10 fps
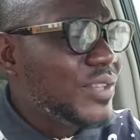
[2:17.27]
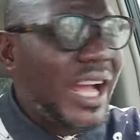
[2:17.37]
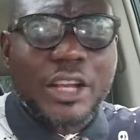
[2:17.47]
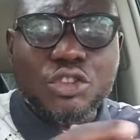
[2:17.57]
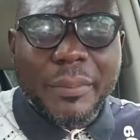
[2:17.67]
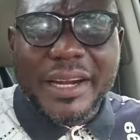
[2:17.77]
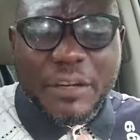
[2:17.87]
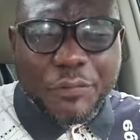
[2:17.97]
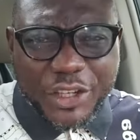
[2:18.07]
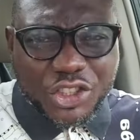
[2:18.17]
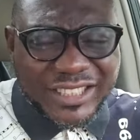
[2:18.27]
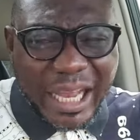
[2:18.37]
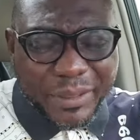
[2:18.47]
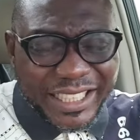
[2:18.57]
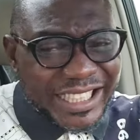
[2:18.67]
there are so many
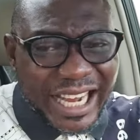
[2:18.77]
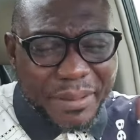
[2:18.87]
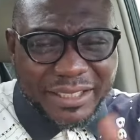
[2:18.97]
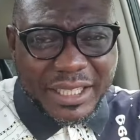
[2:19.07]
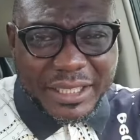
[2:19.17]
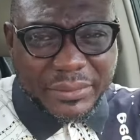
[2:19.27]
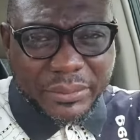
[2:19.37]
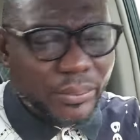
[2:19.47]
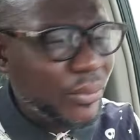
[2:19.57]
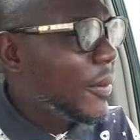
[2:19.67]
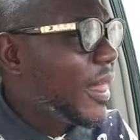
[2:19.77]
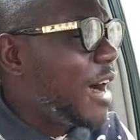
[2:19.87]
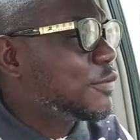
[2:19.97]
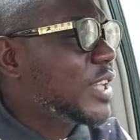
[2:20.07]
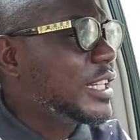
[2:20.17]
defections happening in Abia State
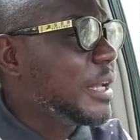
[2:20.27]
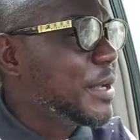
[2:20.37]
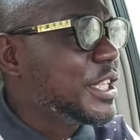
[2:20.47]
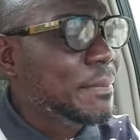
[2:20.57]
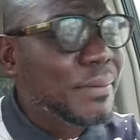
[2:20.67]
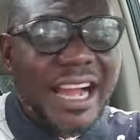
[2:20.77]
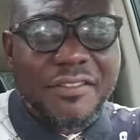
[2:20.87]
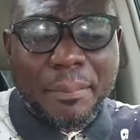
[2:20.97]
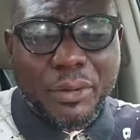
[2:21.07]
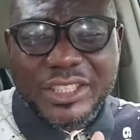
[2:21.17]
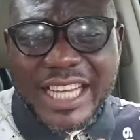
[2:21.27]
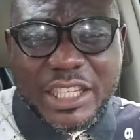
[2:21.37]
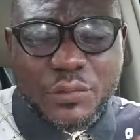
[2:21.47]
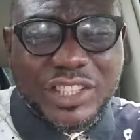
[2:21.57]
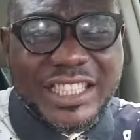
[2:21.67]
after the PDP have
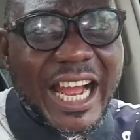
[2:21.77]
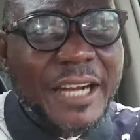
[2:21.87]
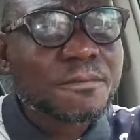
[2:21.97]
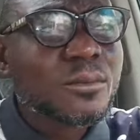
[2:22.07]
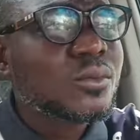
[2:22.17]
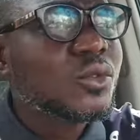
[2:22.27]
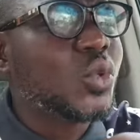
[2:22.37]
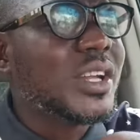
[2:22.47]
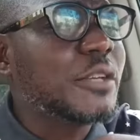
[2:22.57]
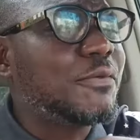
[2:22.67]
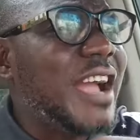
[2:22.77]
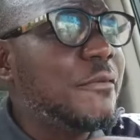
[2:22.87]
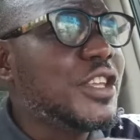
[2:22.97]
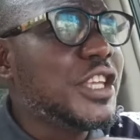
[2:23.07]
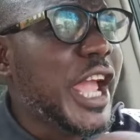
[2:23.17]
apologized for their
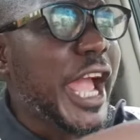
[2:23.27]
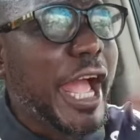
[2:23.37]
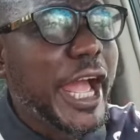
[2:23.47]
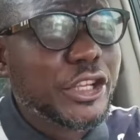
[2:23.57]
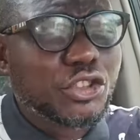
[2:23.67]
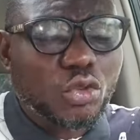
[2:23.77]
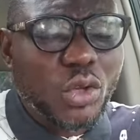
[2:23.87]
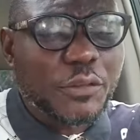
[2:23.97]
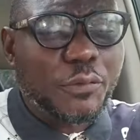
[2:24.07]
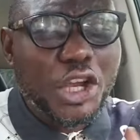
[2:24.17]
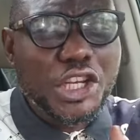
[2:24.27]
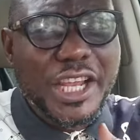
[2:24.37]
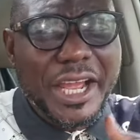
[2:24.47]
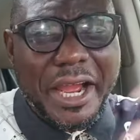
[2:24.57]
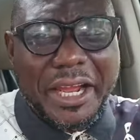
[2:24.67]
25 years or 24
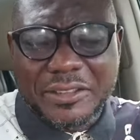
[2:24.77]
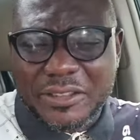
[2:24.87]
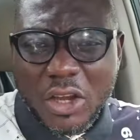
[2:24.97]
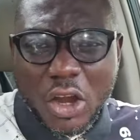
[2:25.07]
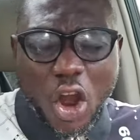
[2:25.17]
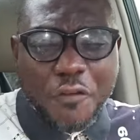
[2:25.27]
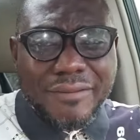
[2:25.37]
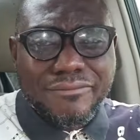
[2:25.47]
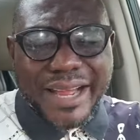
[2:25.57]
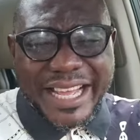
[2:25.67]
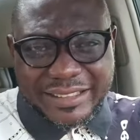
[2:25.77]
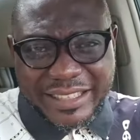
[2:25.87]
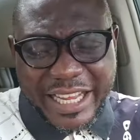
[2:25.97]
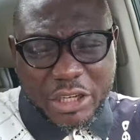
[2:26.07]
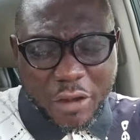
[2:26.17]
years of a
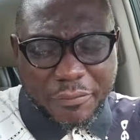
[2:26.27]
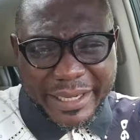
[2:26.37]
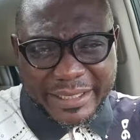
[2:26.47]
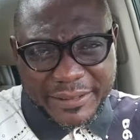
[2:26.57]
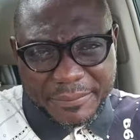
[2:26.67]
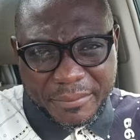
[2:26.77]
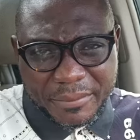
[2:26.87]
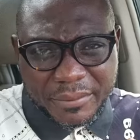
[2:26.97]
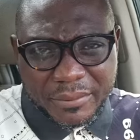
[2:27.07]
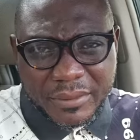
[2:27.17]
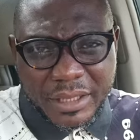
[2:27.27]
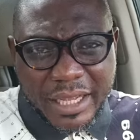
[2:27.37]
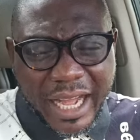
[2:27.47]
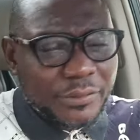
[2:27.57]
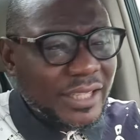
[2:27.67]
mess in the government.
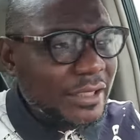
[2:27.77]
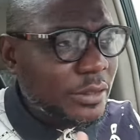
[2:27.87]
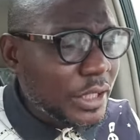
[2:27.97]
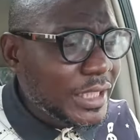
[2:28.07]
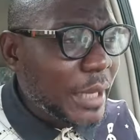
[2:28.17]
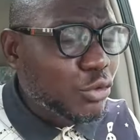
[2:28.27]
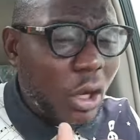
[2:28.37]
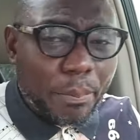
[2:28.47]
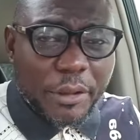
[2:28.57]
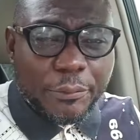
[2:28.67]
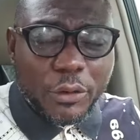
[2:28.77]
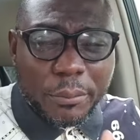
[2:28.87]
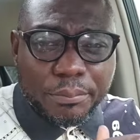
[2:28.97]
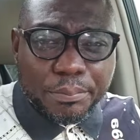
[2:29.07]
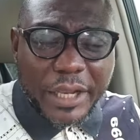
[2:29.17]
I start seeing them jumping
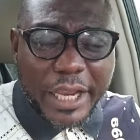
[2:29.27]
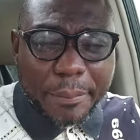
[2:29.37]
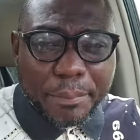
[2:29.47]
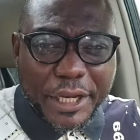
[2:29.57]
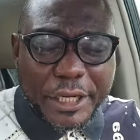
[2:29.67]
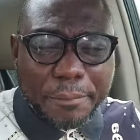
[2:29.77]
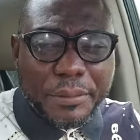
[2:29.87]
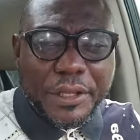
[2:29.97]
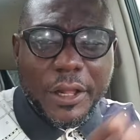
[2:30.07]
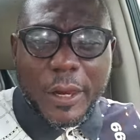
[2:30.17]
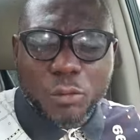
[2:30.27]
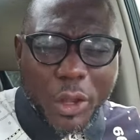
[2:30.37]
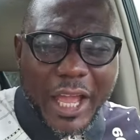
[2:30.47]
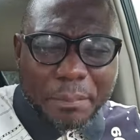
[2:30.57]
from PDP to